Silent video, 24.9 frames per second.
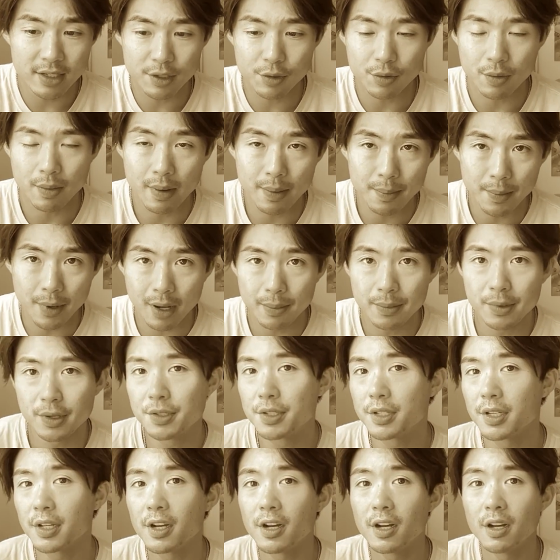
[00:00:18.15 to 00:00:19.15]
It's what my mom
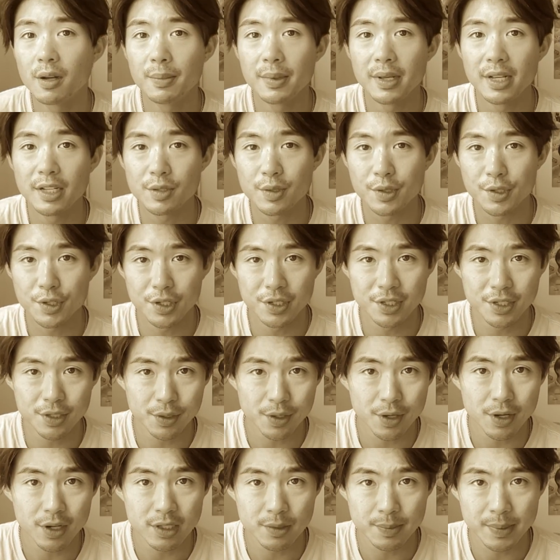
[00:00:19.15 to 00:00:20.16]
used to call me. It's what she still
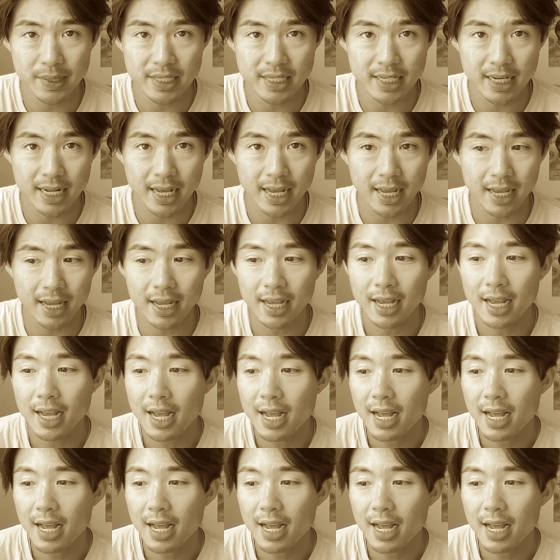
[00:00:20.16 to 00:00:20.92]
calls me today.